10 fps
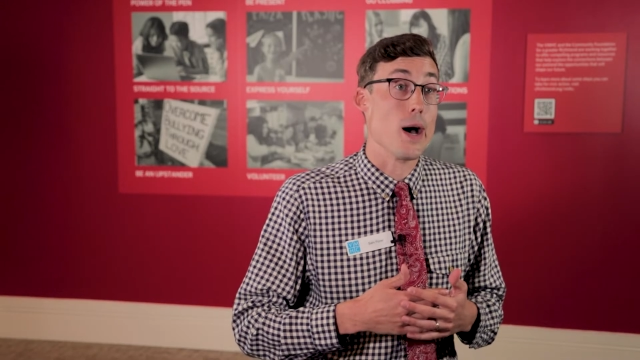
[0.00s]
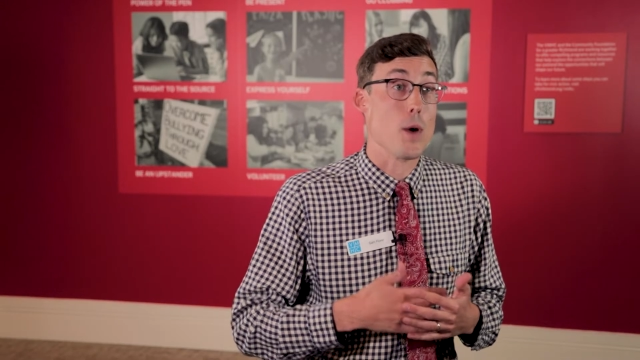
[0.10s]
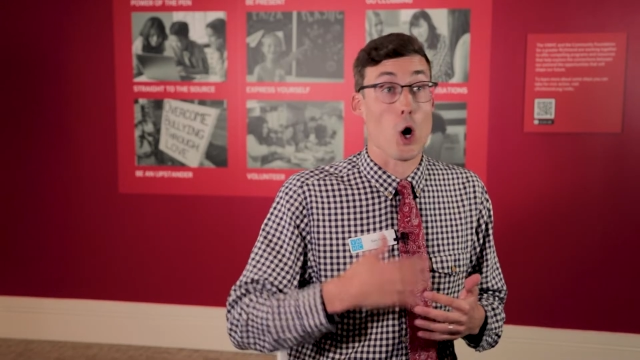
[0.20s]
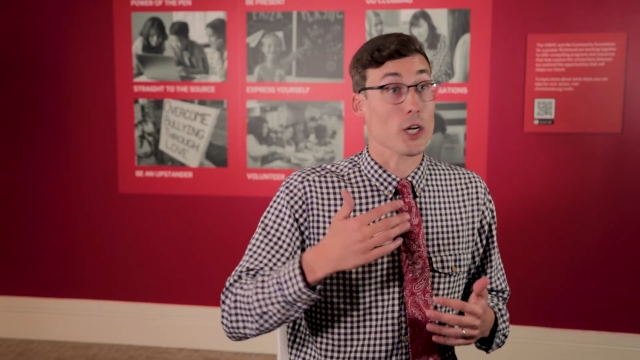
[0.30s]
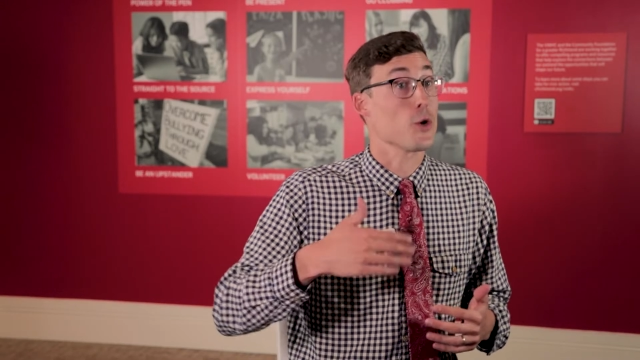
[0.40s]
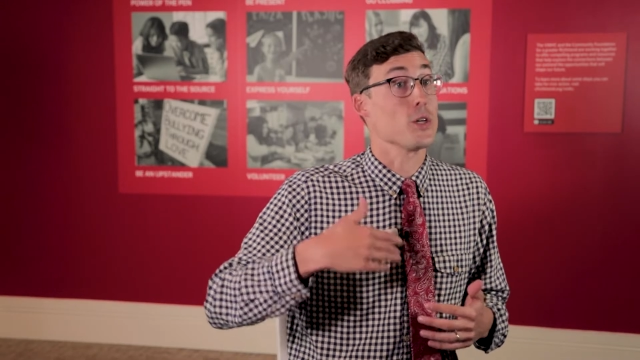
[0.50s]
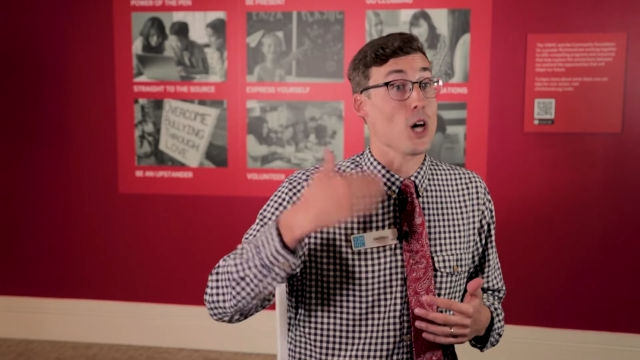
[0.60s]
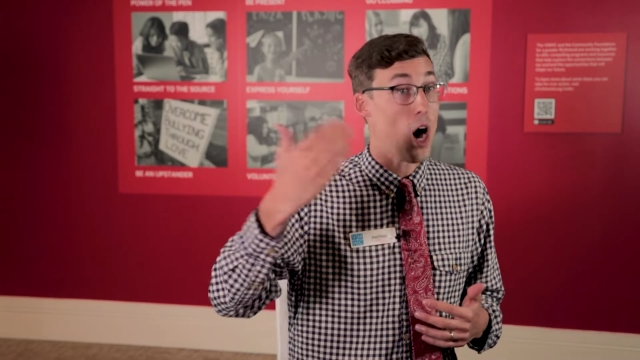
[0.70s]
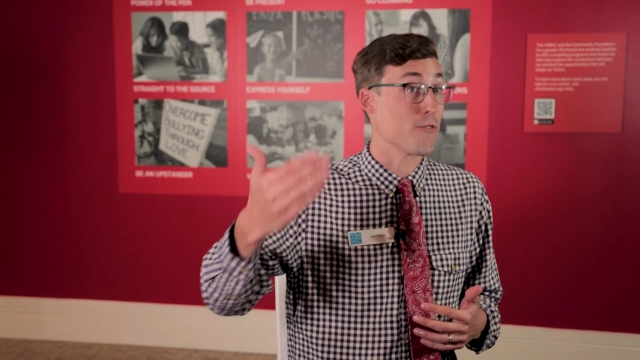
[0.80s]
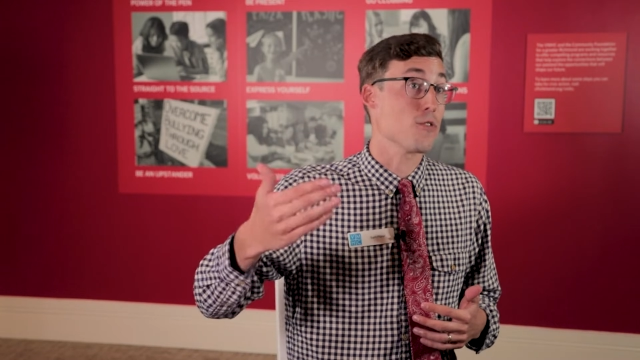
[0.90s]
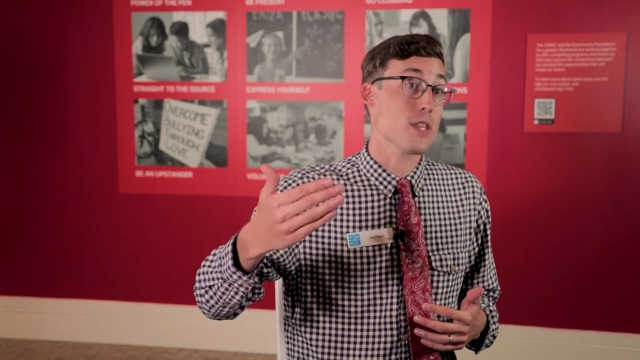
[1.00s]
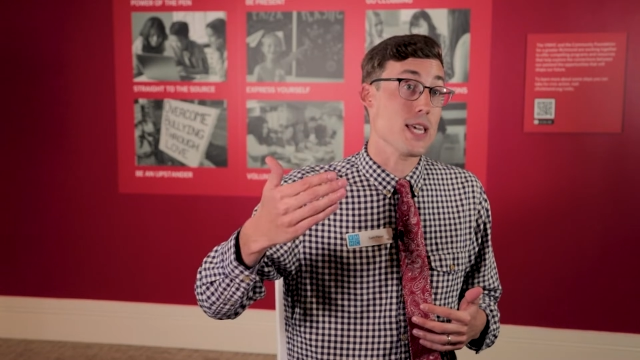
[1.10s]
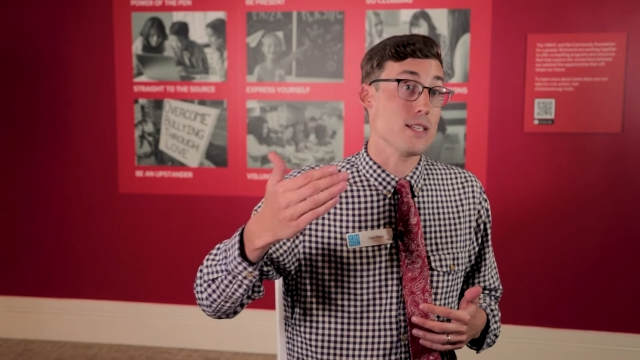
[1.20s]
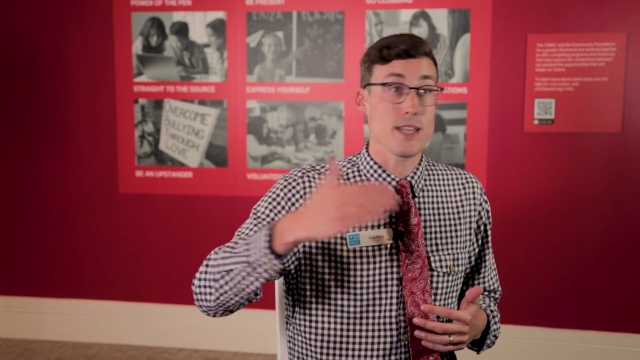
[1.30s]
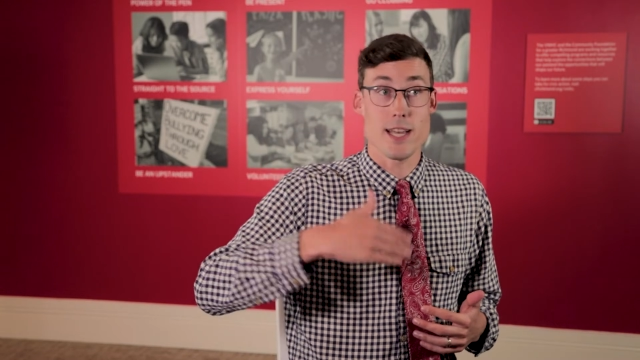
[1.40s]
are going to
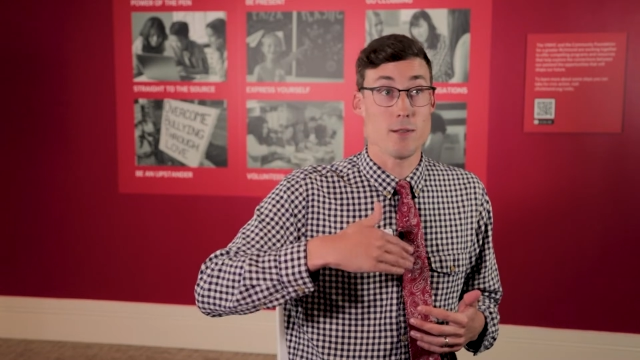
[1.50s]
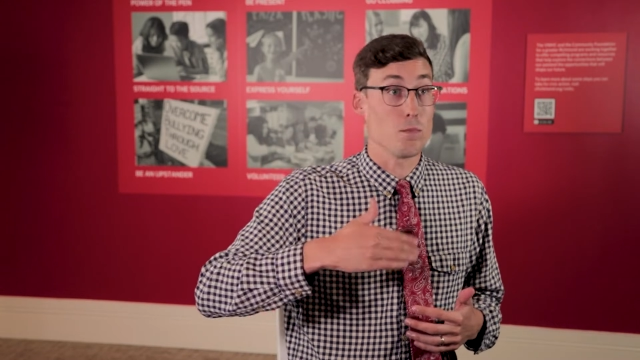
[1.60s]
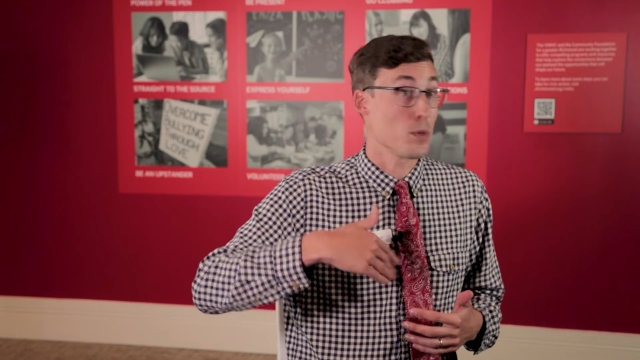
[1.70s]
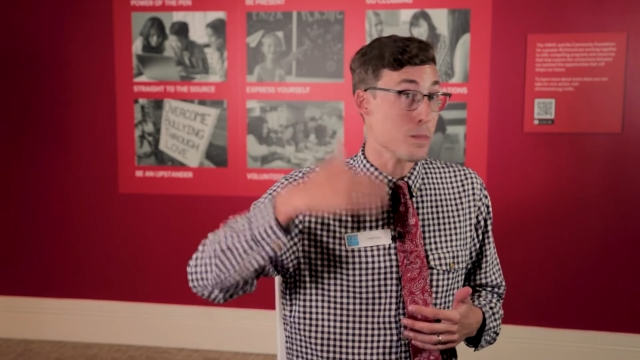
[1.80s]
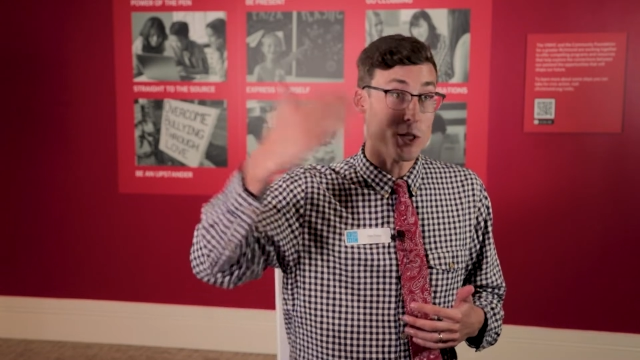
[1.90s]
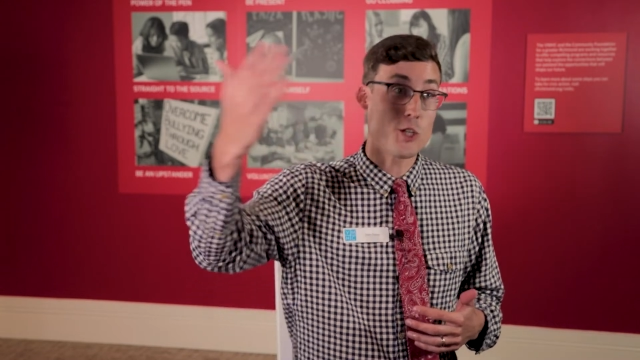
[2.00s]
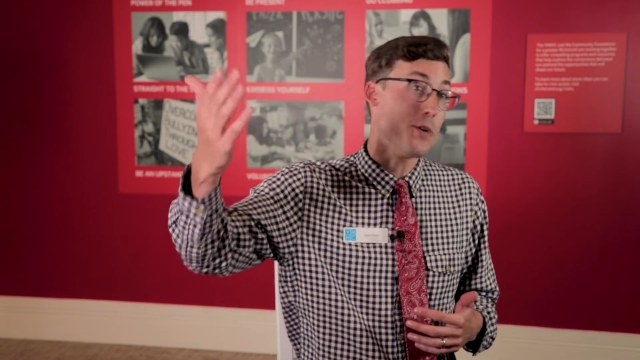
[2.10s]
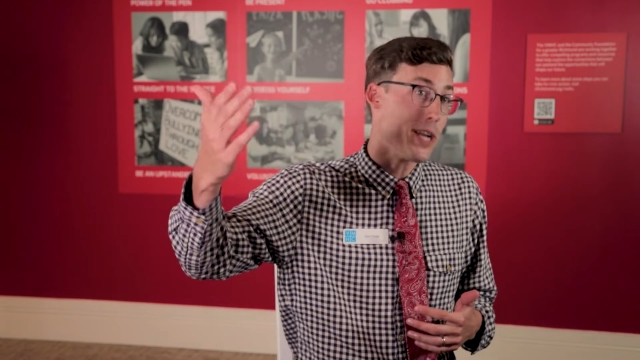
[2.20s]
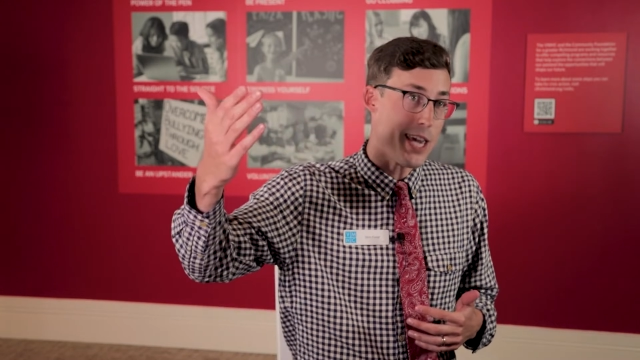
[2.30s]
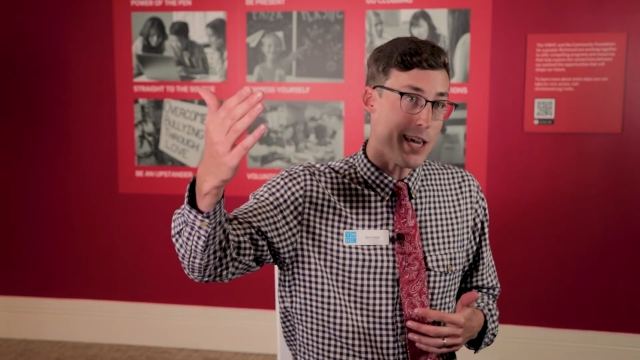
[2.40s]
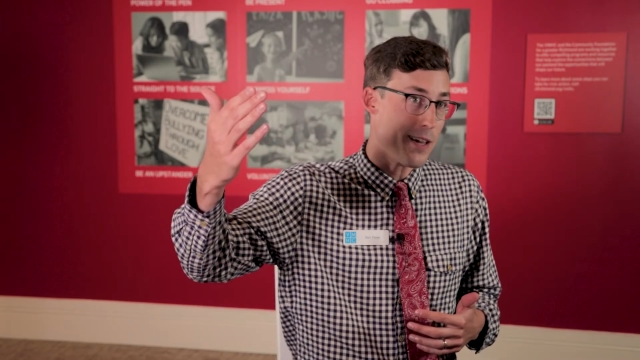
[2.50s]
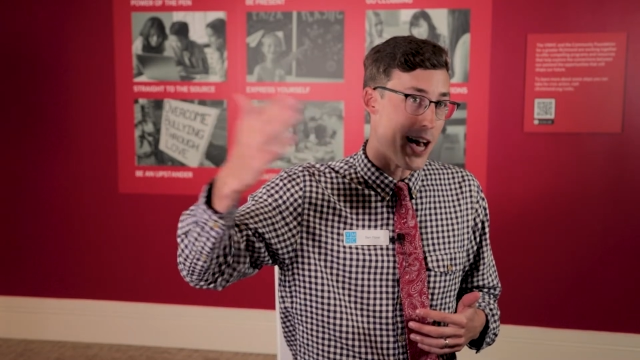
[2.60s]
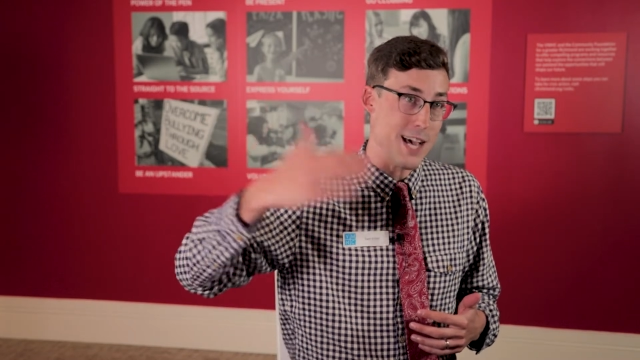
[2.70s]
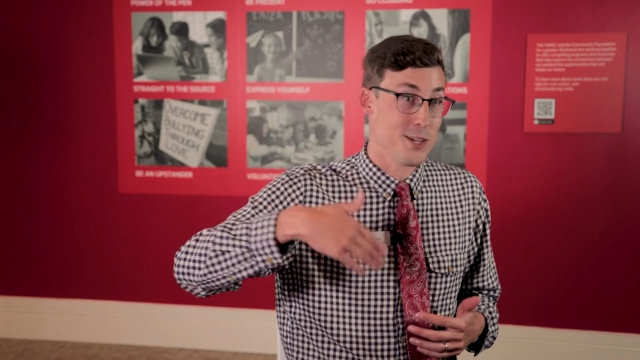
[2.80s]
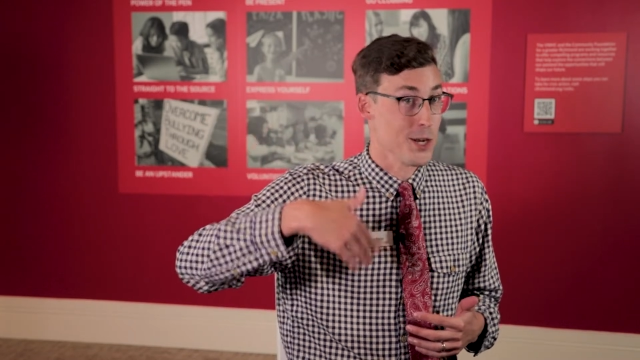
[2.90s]
offer these in perpetuity
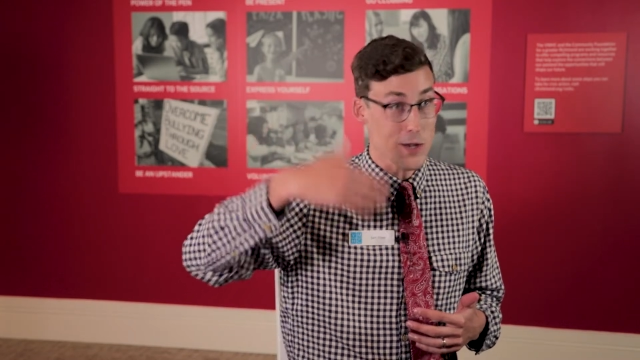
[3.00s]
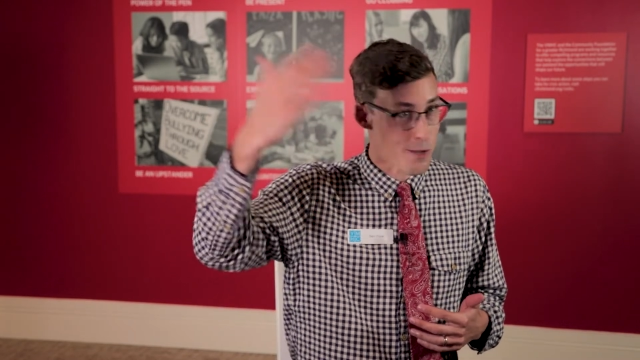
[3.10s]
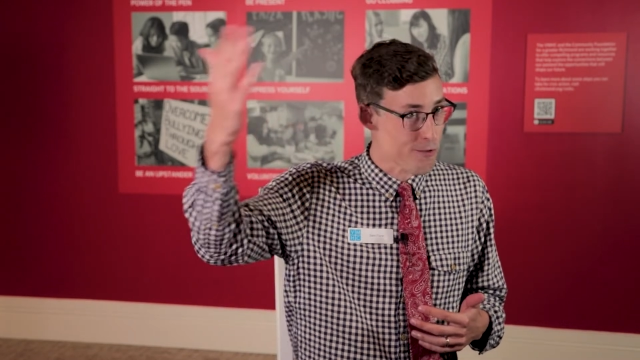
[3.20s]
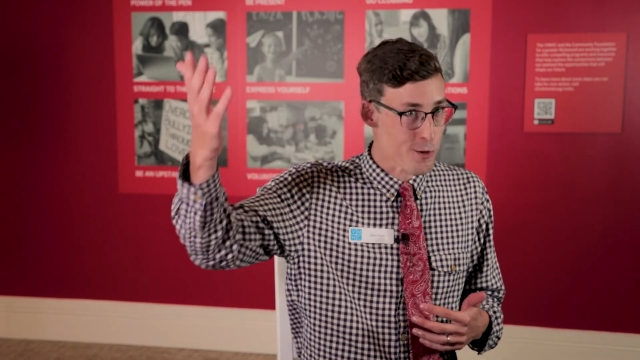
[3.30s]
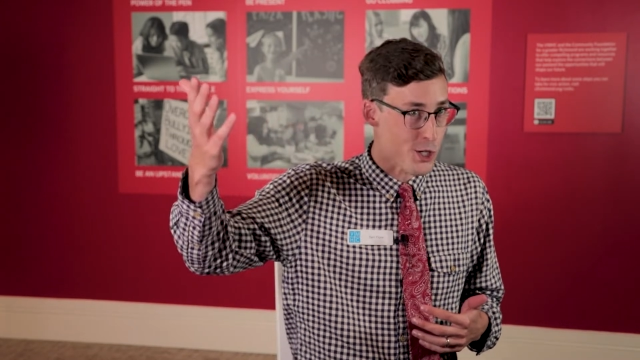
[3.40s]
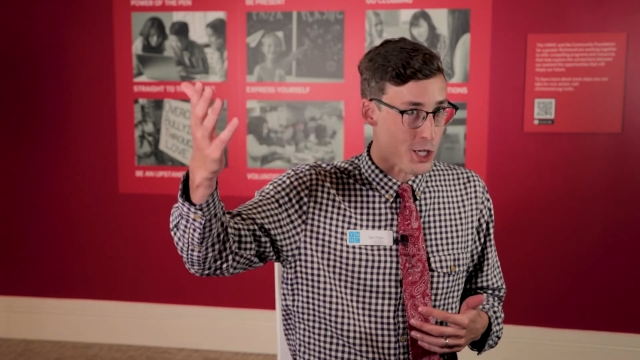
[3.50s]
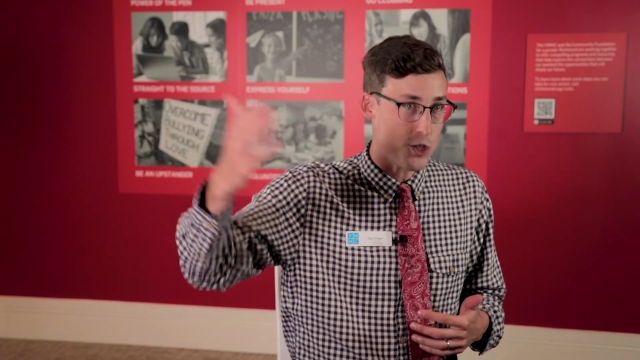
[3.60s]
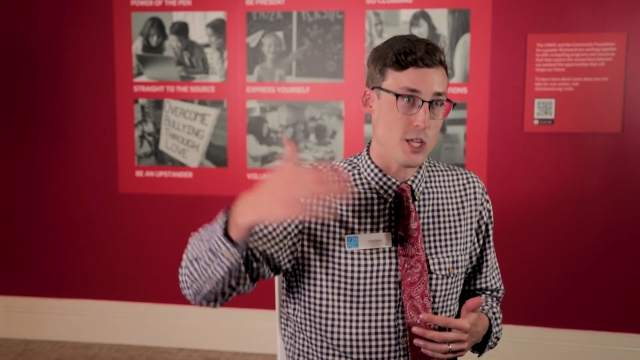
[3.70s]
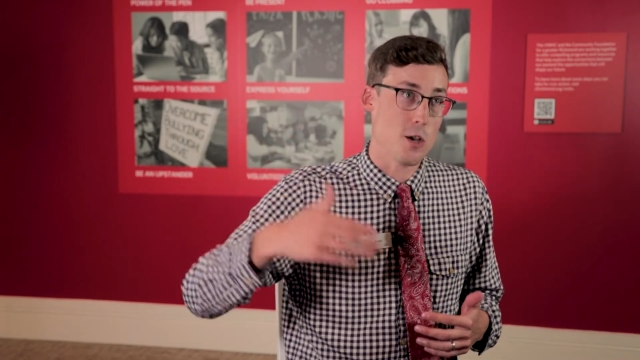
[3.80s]
in the future.